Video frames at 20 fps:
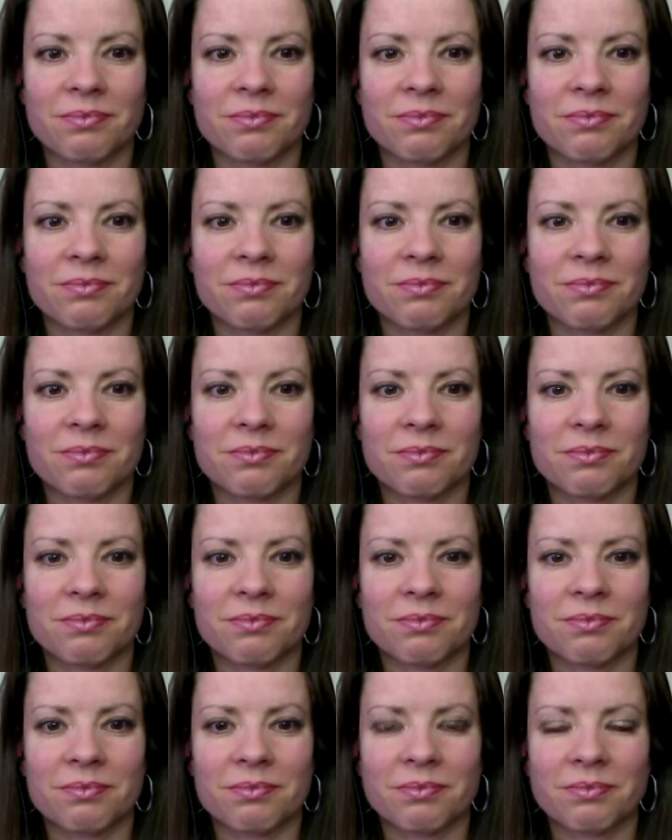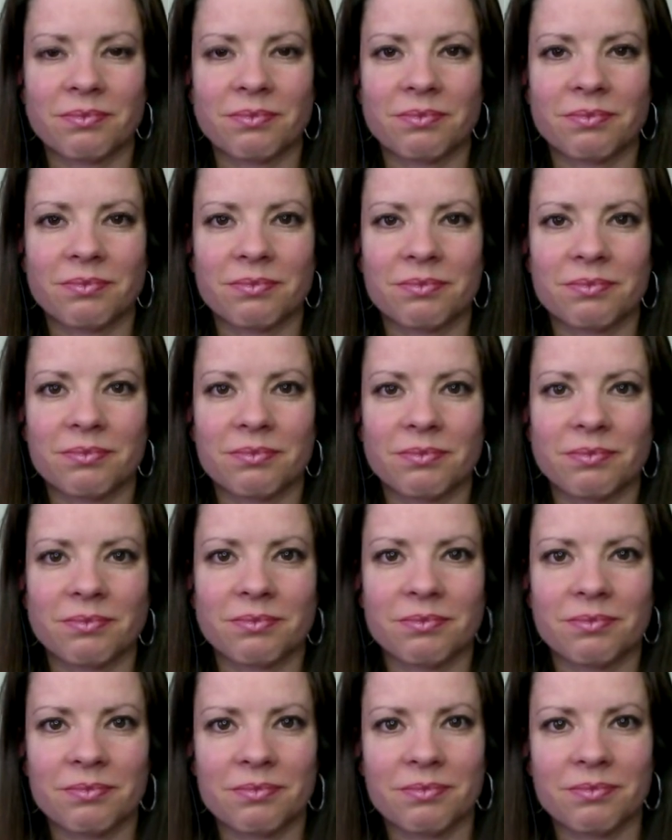
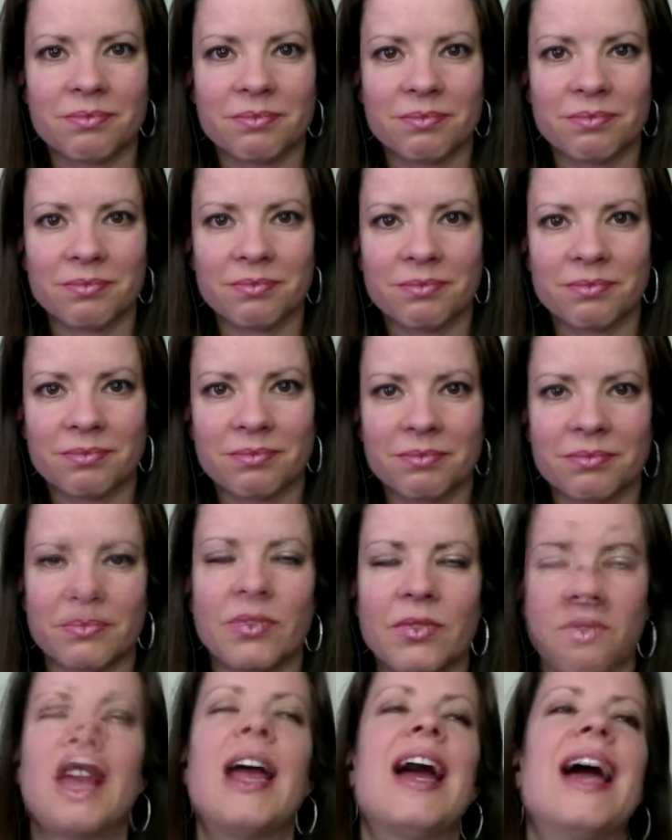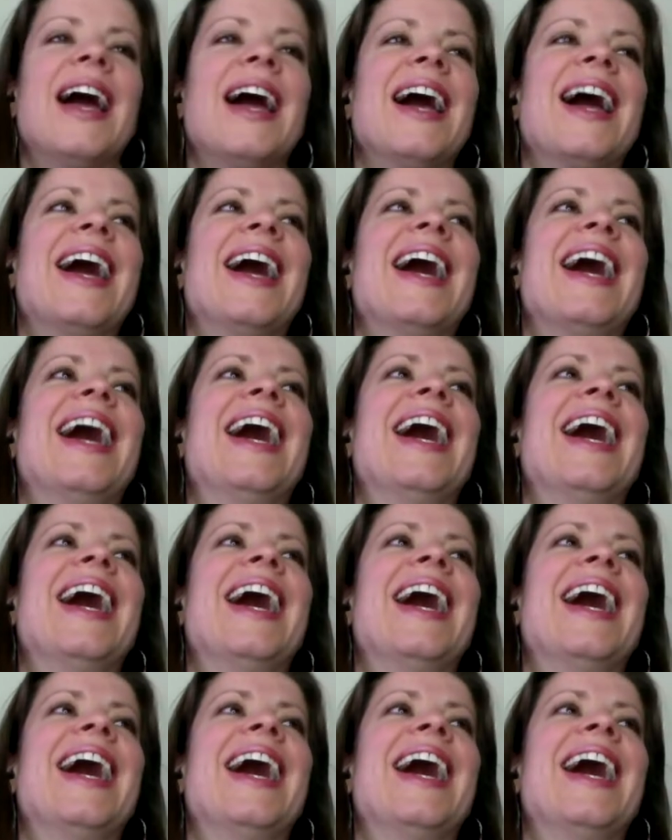(silent)